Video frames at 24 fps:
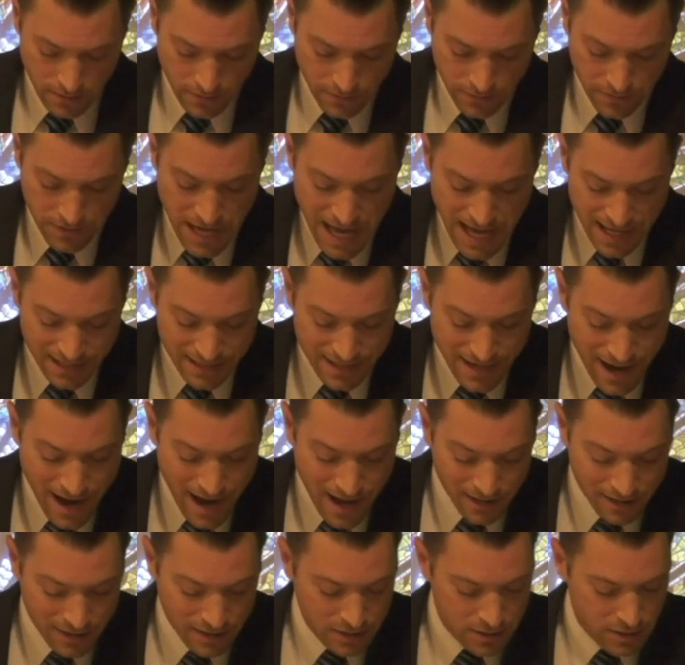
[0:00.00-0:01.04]
That
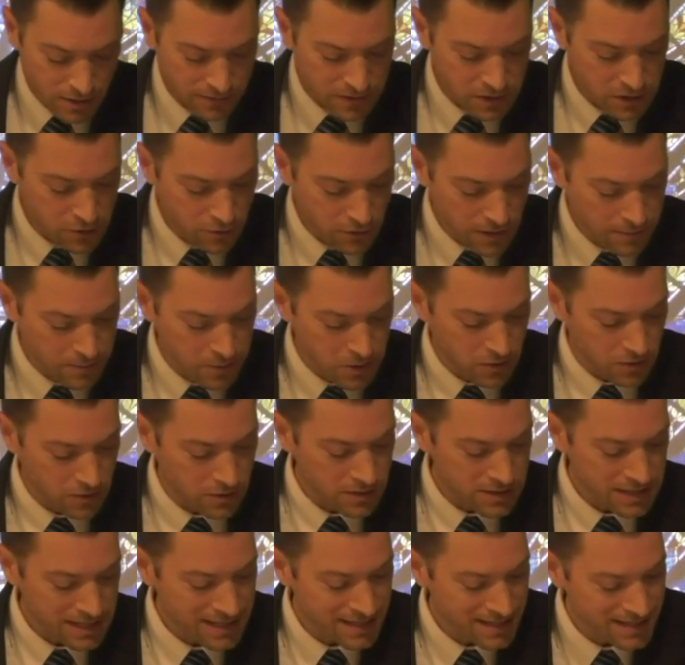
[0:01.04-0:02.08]
knowledge of
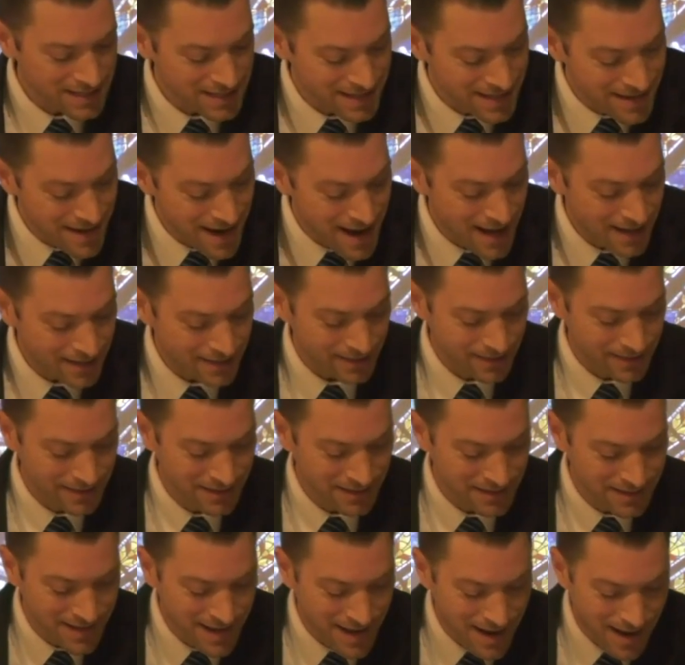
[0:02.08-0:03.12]
scriptures is not
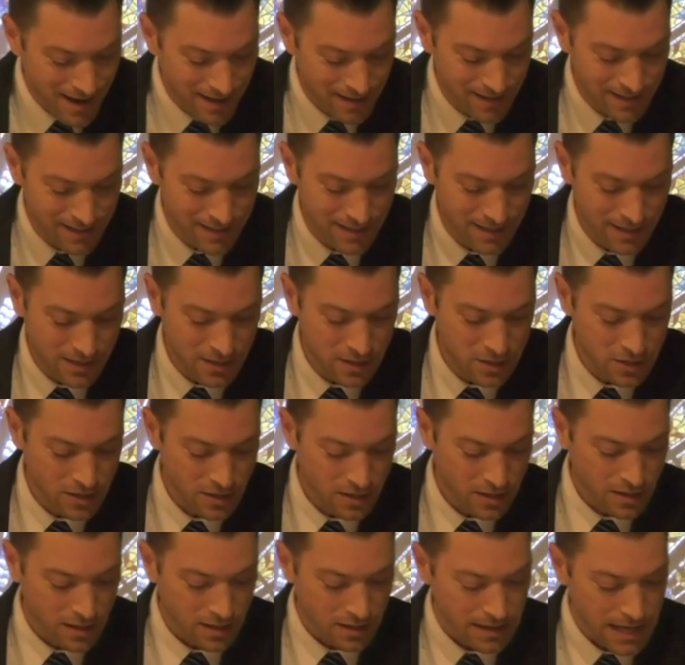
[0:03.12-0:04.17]
the knowledge
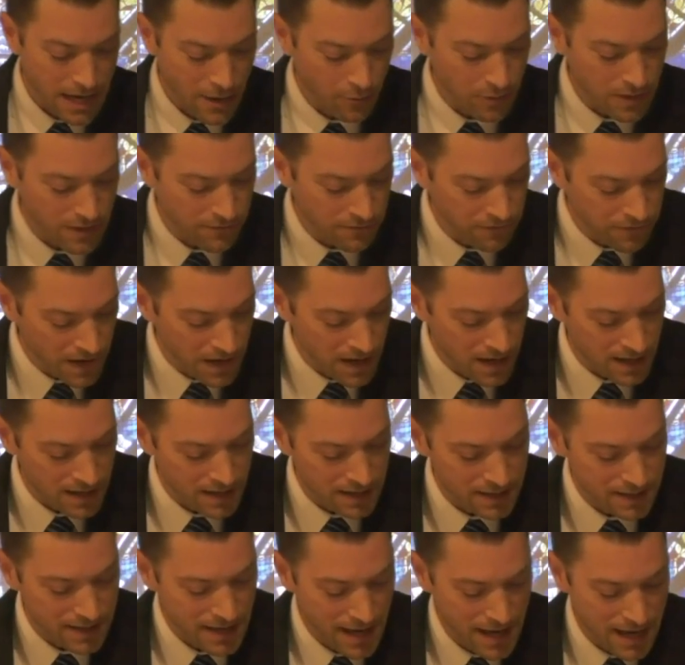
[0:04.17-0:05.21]
that we
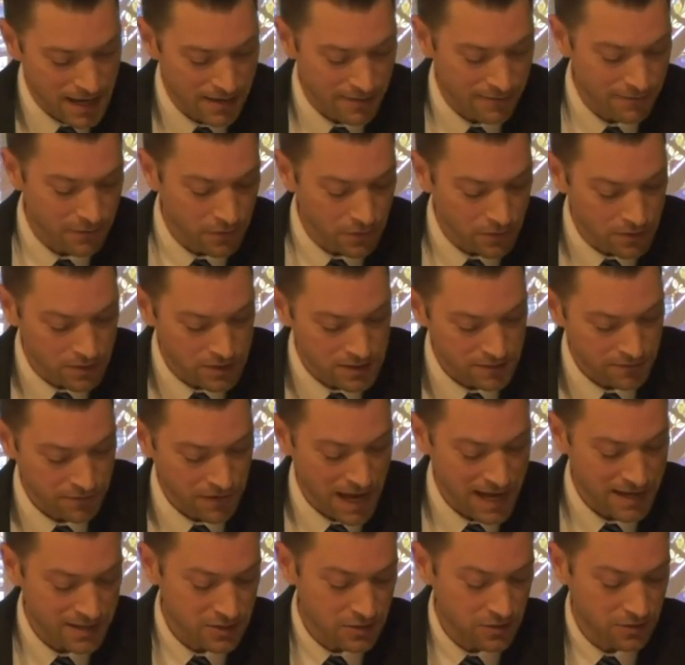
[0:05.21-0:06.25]
find a verse
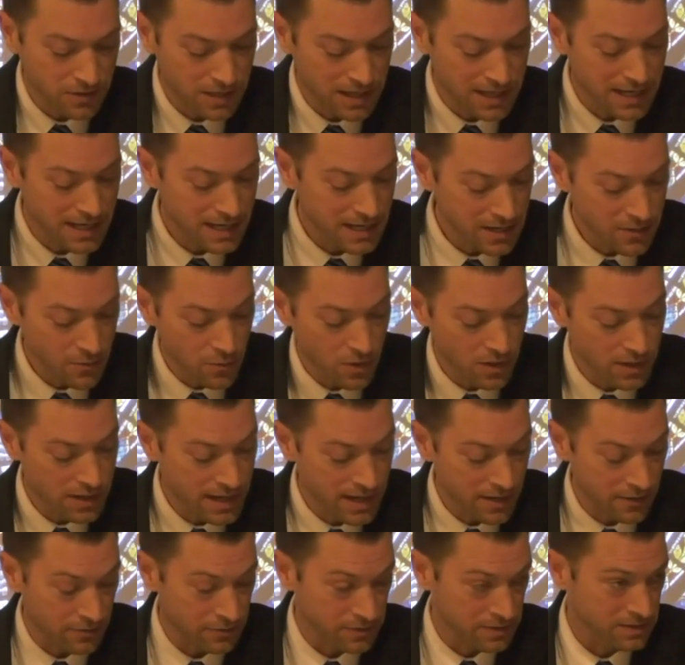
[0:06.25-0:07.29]
faster than anyone
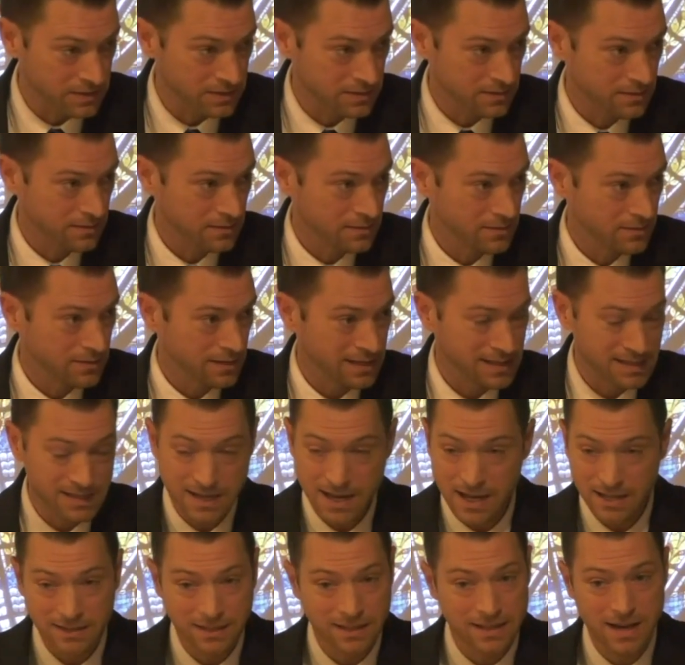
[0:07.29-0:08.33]
else. That's
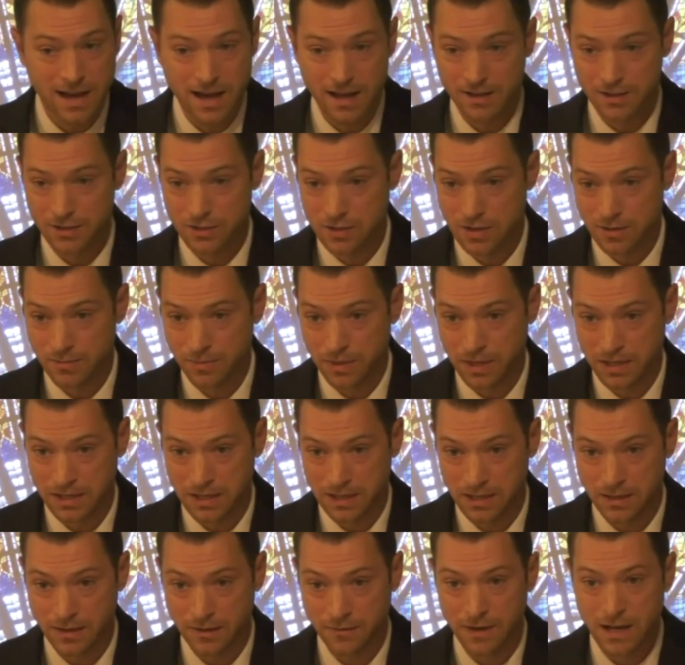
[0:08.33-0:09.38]
not the knowledge I'm
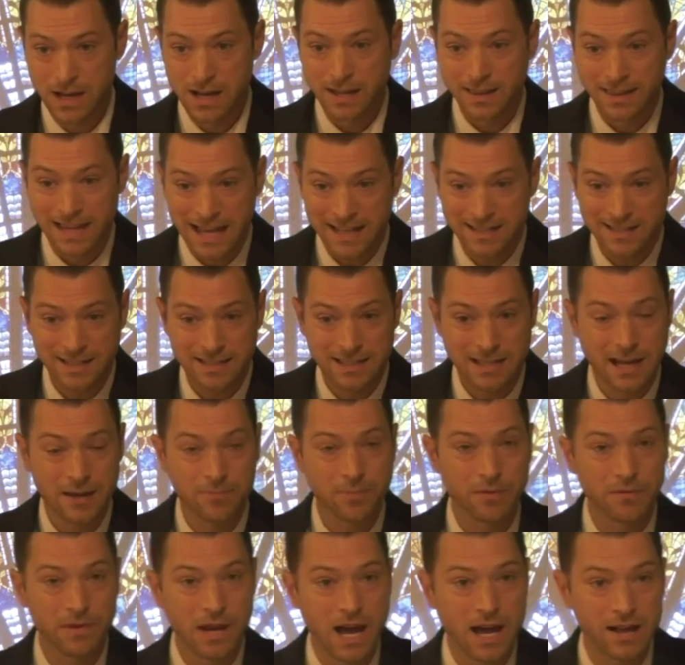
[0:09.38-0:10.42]
thinking of. That's the type
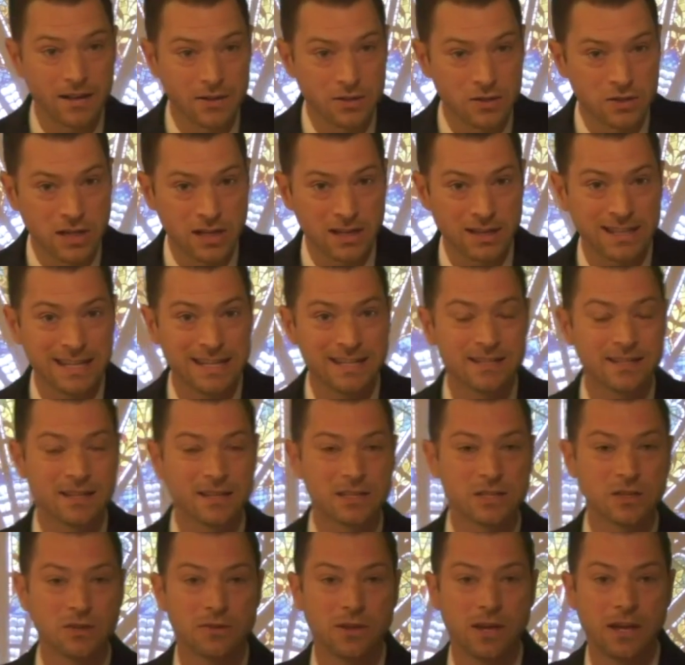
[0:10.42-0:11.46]
of knowledge that leads us
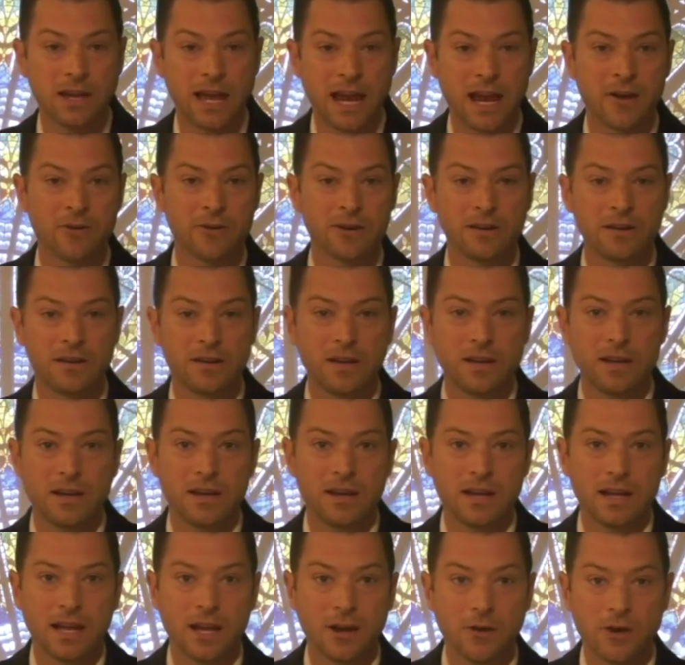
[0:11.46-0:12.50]
to the heritage
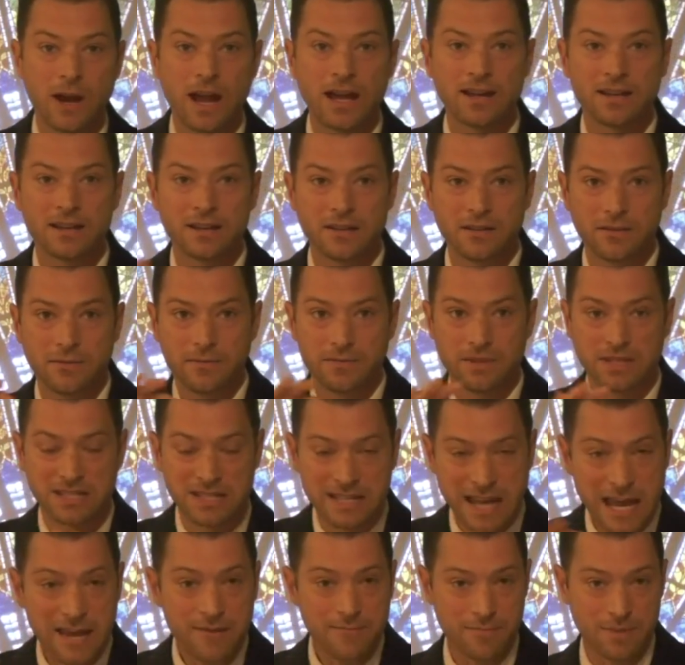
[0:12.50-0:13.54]
heretic
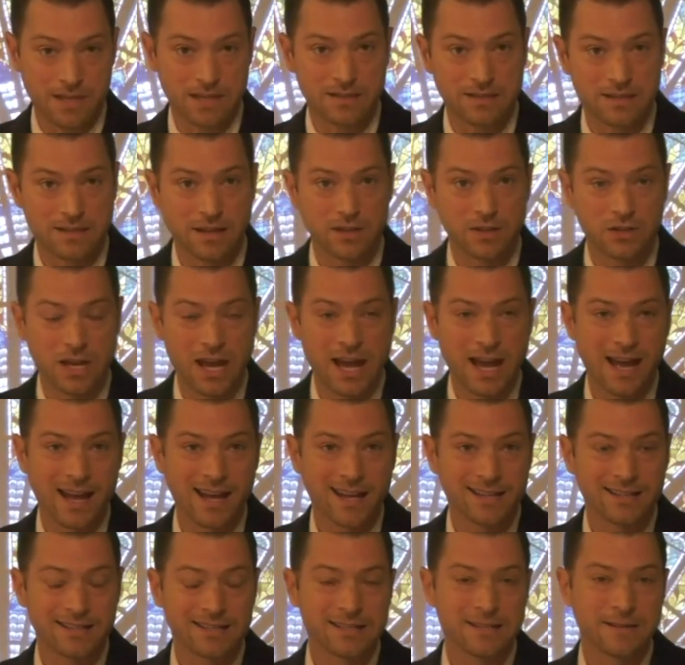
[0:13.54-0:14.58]
statements such
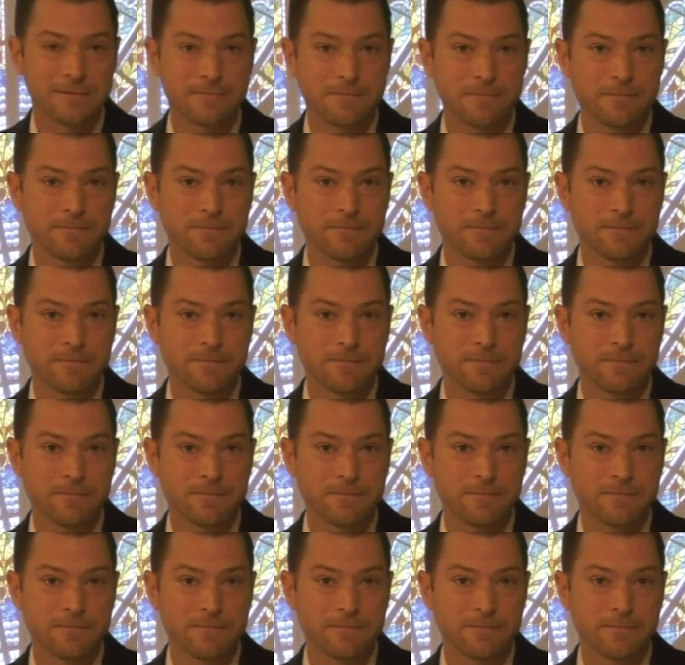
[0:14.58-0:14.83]
as,